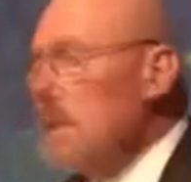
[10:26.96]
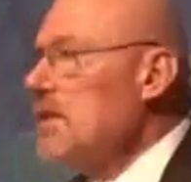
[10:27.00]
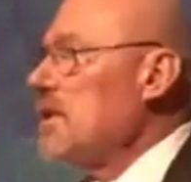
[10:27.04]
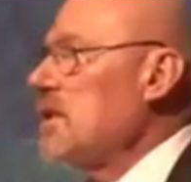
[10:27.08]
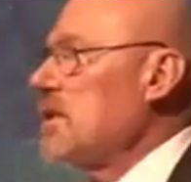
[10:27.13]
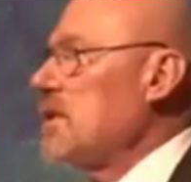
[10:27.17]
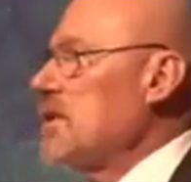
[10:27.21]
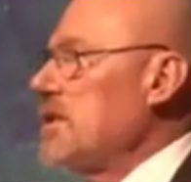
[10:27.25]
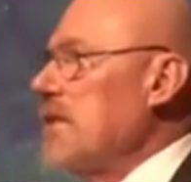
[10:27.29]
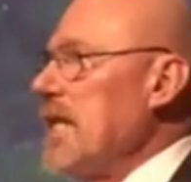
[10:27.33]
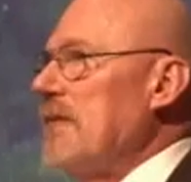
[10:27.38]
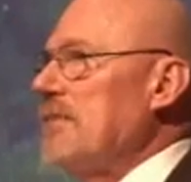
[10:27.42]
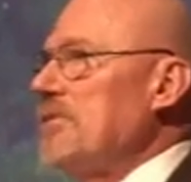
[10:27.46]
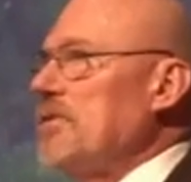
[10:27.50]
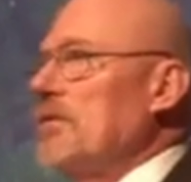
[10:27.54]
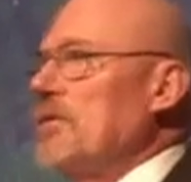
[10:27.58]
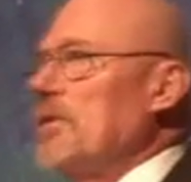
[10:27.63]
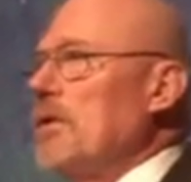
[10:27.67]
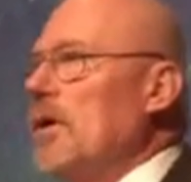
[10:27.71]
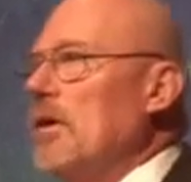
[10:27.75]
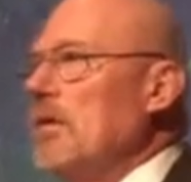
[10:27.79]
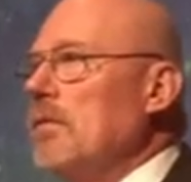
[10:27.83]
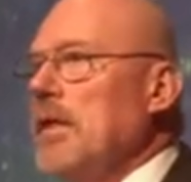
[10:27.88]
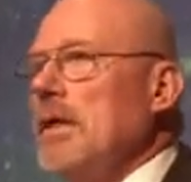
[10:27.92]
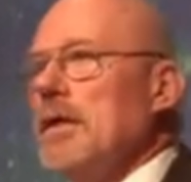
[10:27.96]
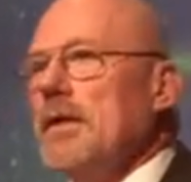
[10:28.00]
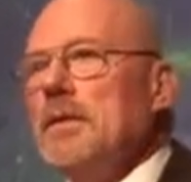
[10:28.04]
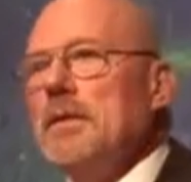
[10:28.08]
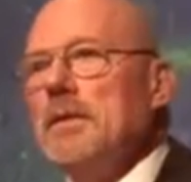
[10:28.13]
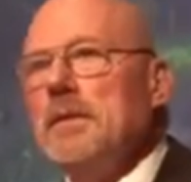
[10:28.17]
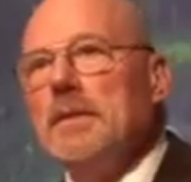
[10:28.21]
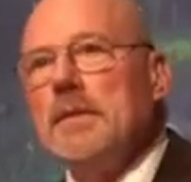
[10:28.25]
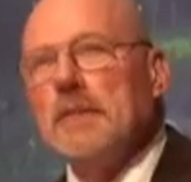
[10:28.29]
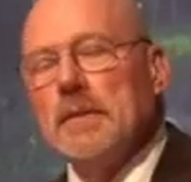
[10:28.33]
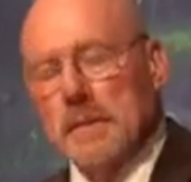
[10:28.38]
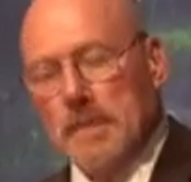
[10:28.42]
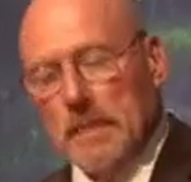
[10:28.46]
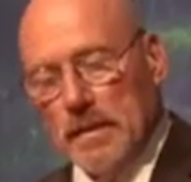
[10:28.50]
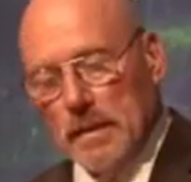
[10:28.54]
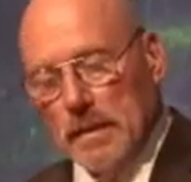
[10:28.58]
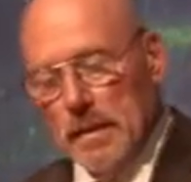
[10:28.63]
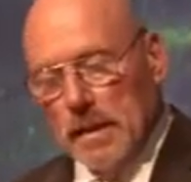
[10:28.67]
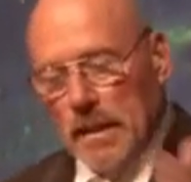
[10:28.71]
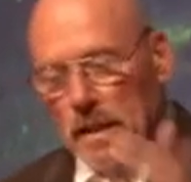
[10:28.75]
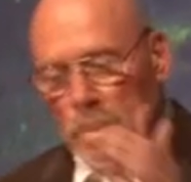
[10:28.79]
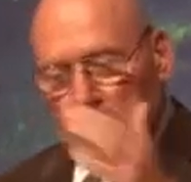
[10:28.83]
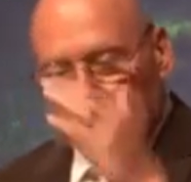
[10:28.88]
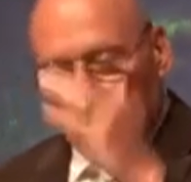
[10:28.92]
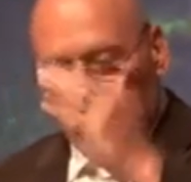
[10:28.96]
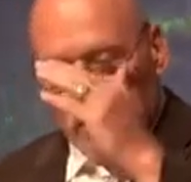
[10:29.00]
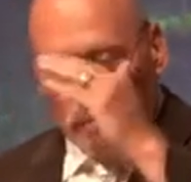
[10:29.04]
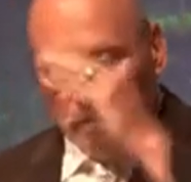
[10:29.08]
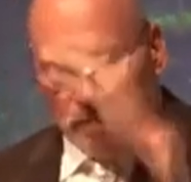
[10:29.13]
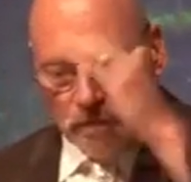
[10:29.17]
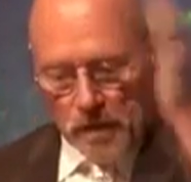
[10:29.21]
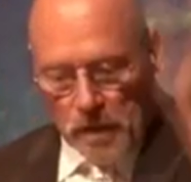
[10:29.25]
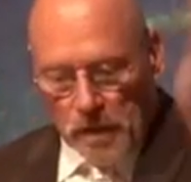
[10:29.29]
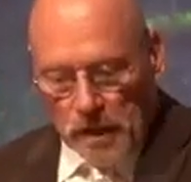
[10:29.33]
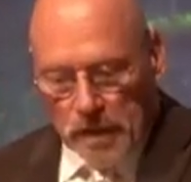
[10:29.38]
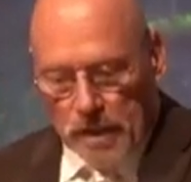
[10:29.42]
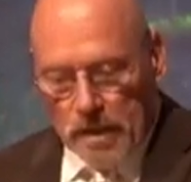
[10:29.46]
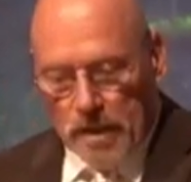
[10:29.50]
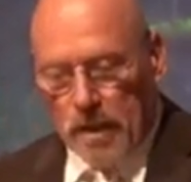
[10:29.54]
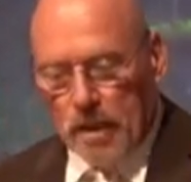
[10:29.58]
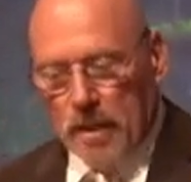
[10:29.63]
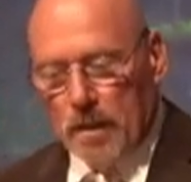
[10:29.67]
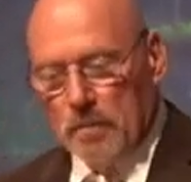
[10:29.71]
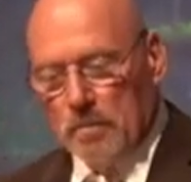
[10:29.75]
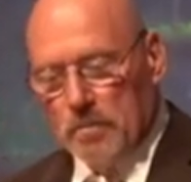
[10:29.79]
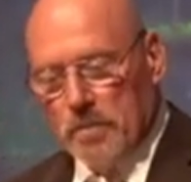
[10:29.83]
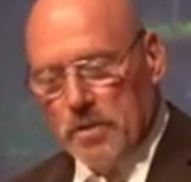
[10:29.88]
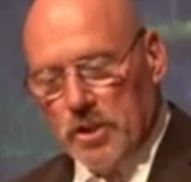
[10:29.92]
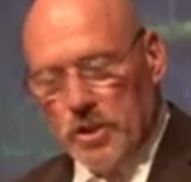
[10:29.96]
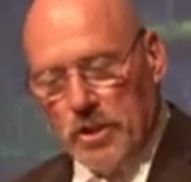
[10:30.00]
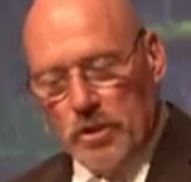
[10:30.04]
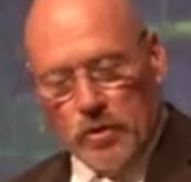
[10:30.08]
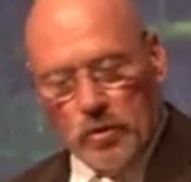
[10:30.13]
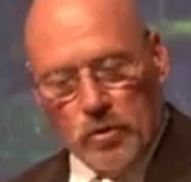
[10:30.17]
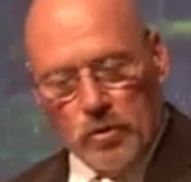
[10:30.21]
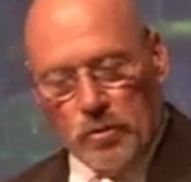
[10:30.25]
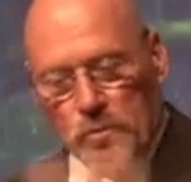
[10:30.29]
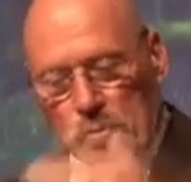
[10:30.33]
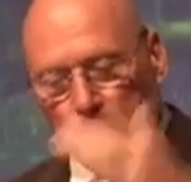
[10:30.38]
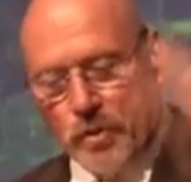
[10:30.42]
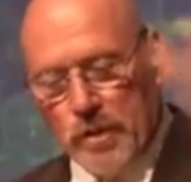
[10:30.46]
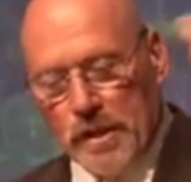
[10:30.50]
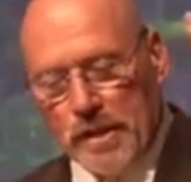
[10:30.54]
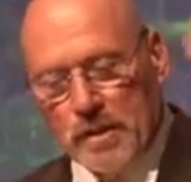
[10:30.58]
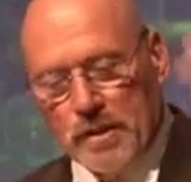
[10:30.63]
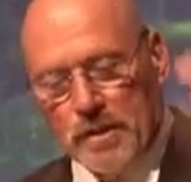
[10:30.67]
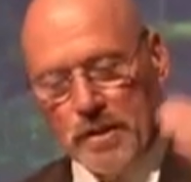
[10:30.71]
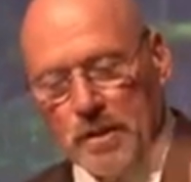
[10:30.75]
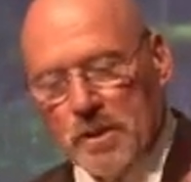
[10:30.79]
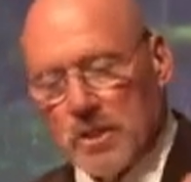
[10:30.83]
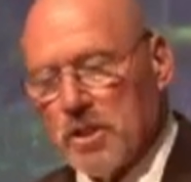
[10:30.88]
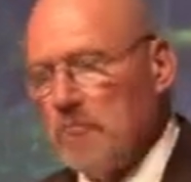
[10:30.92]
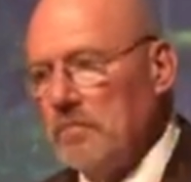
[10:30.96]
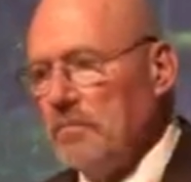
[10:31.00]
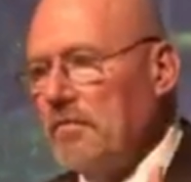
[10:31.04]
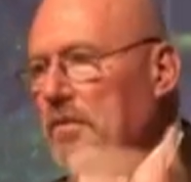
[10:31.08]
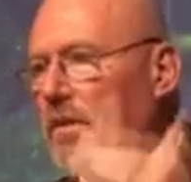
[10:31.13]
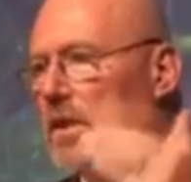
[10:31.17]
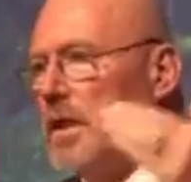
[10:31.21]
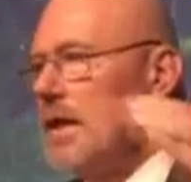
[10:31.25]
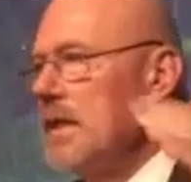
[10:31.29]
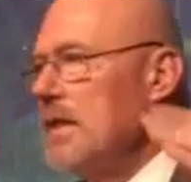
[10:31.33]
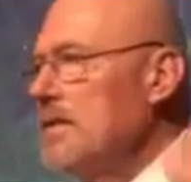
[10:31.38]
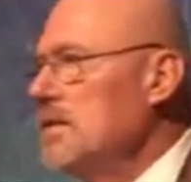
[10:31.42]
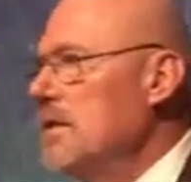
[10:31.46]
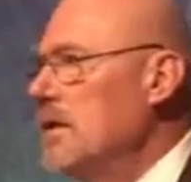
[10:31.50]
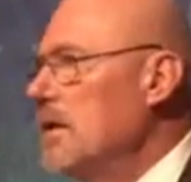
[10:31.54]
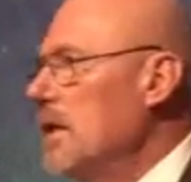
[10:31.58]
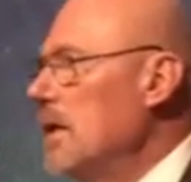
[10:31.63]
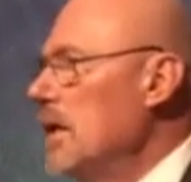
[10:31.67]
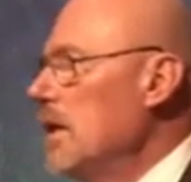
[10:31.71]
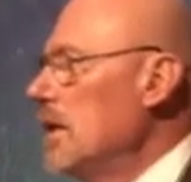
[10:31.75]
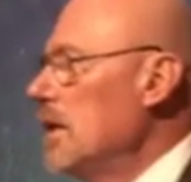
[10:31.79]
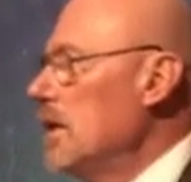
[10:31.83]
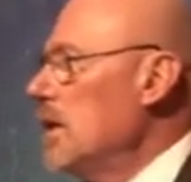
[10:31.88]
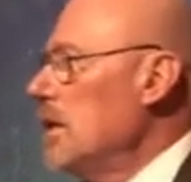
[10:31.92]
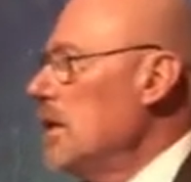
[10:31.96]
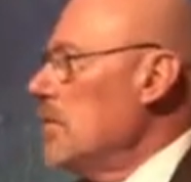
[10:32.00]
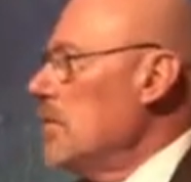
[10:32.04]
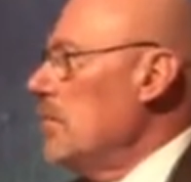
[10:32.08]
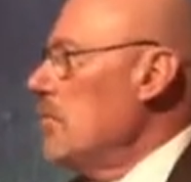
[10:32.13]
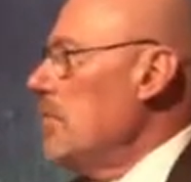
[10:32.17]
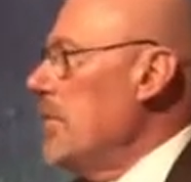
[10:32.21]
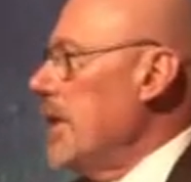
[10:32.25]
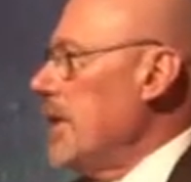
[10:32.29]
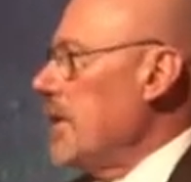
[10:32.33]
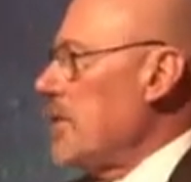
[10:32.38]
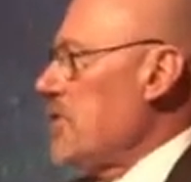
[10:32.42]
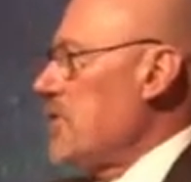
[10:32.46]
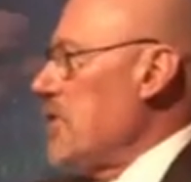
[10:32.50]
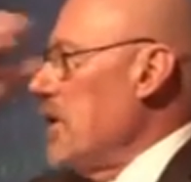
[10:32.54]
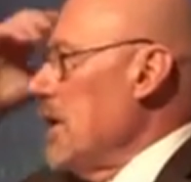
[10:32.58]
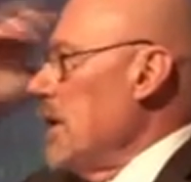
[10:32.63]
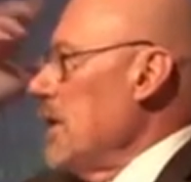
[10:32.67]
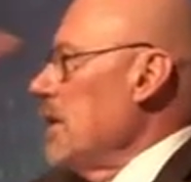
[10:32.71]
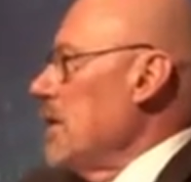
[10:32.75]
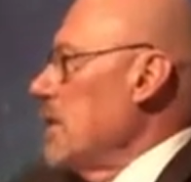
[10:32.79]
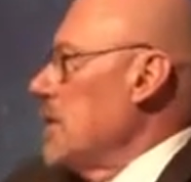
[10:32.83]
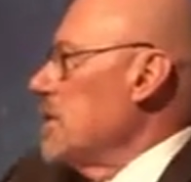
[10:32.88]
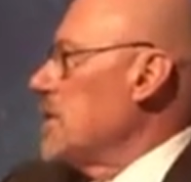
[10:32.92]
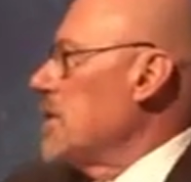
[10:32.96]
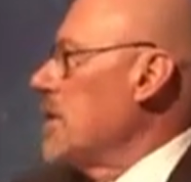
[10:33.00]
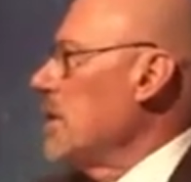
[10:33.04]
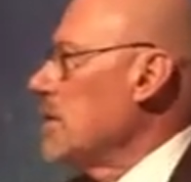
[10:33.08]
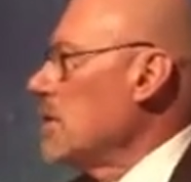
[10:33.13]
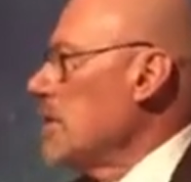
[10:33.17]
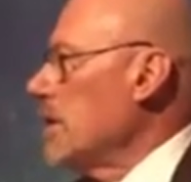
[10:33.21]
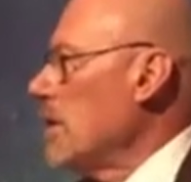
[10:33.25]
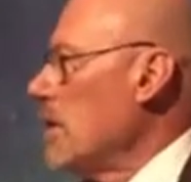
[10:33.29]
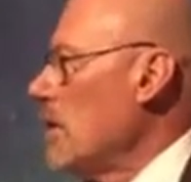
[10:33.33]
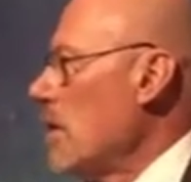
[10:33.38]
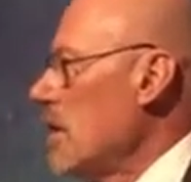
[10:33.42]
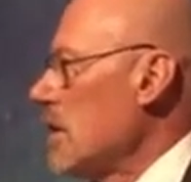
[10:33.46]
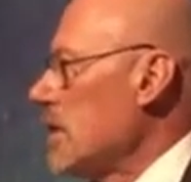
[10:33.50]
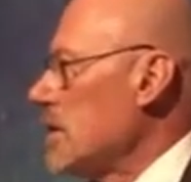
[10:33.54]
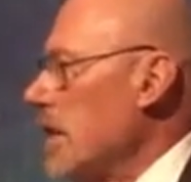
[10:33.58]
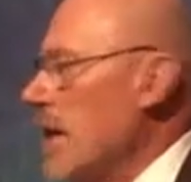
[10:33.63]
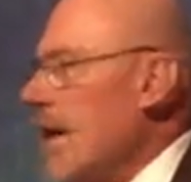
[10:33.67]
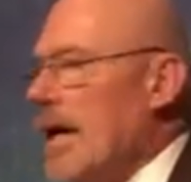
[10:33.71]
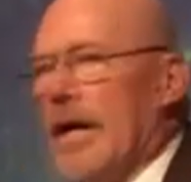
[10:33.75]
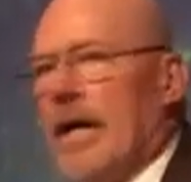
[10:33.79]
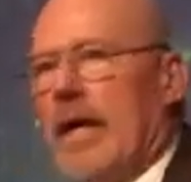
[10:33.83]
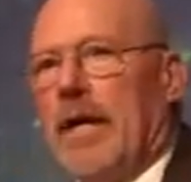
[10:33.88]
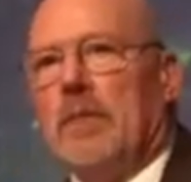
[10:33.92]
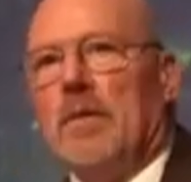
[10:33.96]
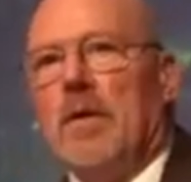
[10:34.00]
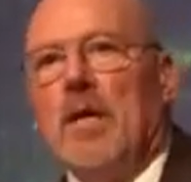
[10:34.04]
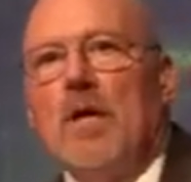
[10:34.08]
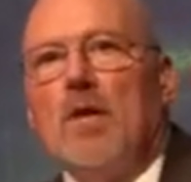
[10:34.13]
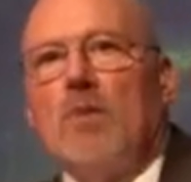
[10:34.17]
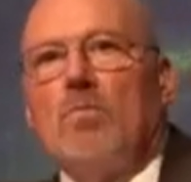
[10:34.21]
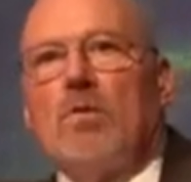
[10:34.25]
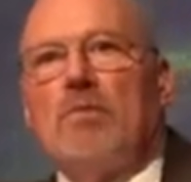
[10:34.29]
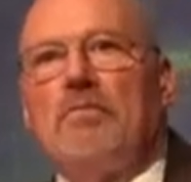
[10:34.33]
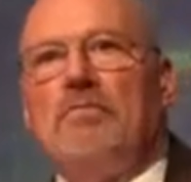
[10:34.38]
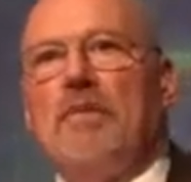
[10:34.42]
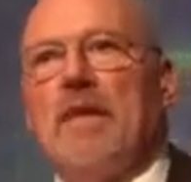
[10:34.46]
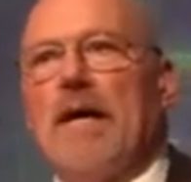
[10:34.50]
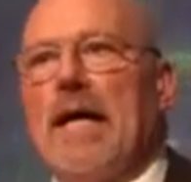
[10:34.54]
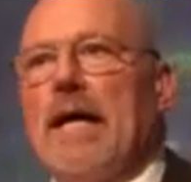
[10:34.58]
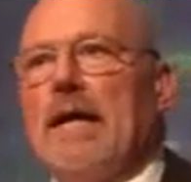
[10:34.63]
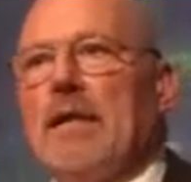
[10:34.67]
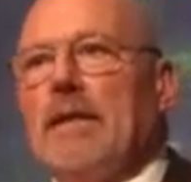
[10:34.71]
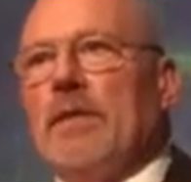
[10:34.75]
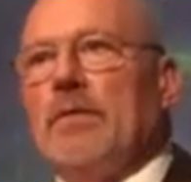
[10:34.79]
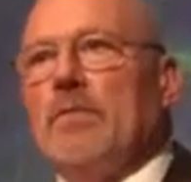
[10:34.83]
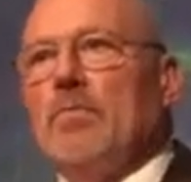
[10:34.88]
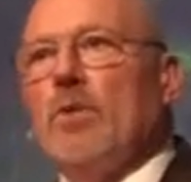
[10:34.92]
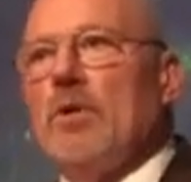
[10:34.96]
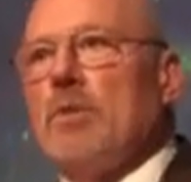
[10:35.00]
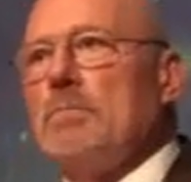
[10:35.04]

This is after Noah. The flood comes. You know the preconditioned flood. Men are thinking continually all the time, we're violent,